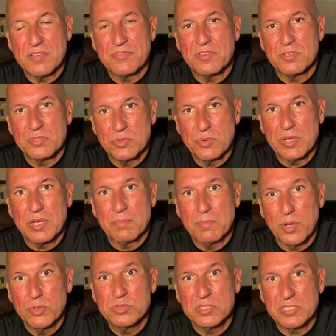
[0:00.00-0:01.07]
If you're doing a
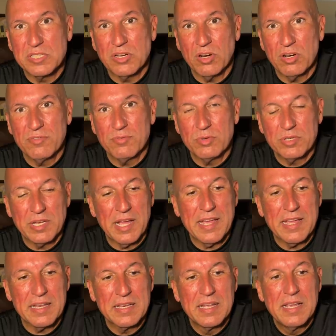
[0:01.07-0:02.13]
mostly carnivore
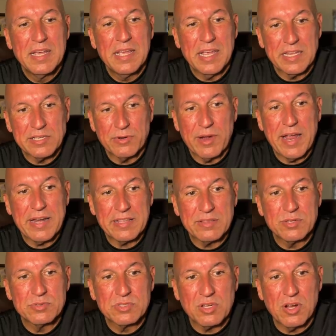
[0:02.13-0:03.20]
diet and you're adding
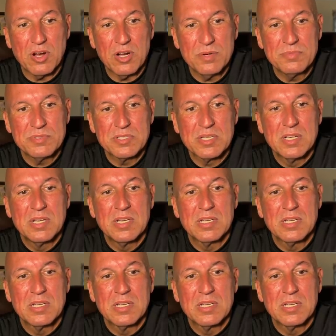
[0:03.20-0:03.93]
those carbs,